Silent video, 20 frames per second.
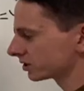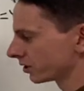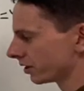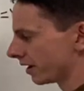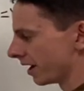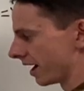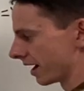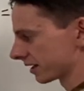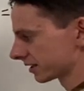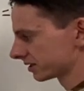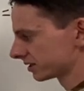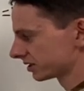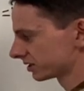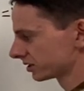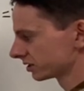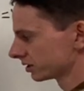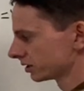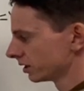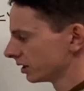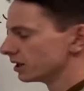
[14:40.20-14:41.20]
on
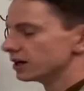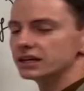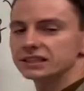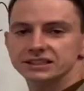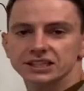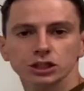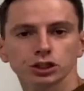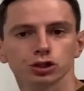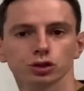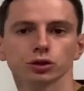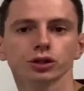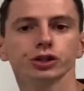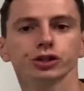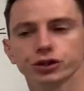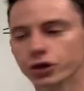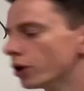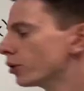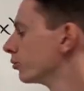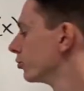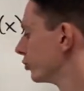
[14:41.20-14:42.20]
X, essentially
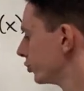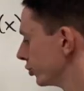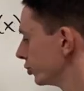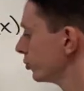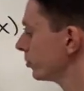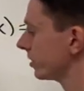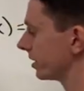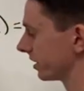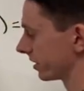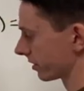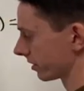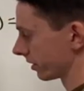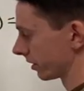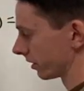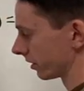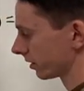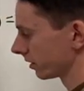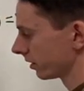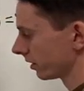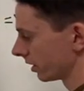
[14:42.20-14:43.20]
don't do
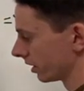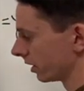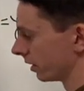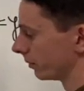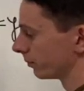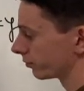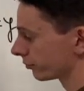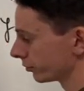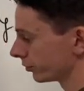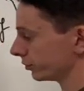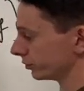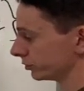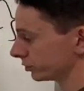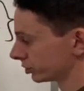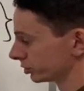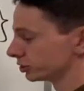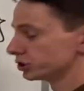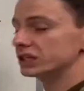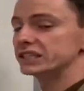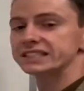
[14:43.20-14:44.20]
anything and
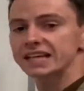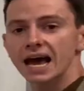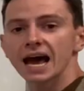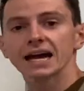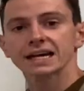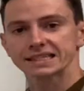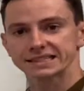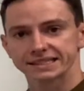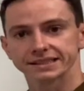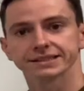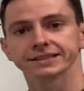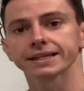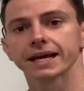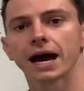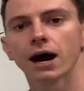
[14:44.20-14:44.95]
produce just X as the